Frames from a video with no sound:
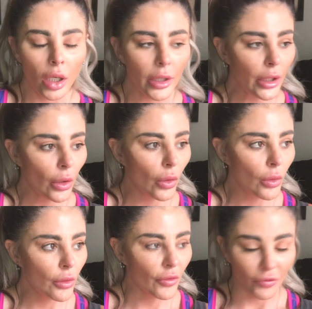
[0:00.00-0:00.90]
You know,
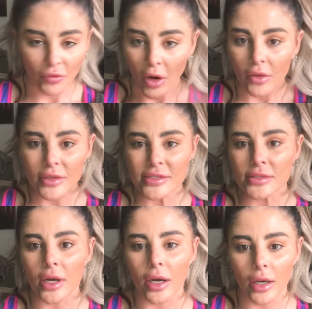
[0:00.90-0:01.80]
the farthest
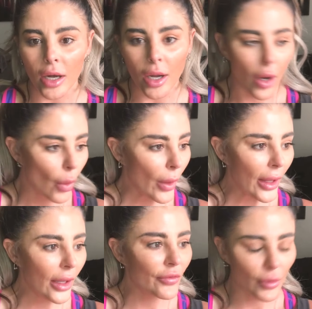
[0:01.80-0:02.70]

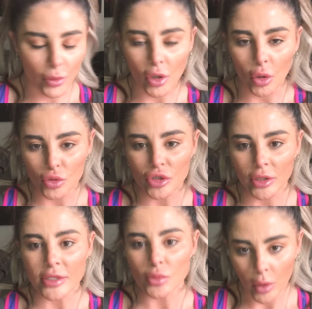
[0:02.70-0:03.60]
away from an ocean
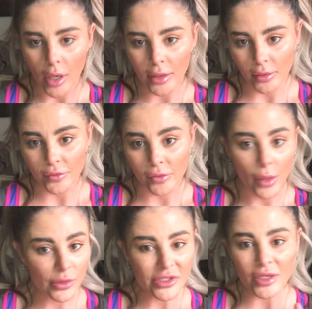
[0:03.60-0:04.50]
is where I live.
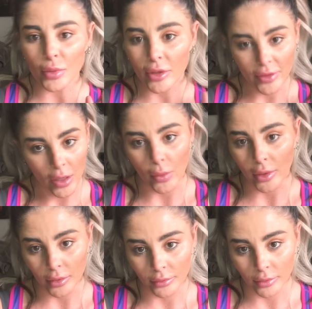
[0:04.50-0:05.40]
I'm just gonna put it that way.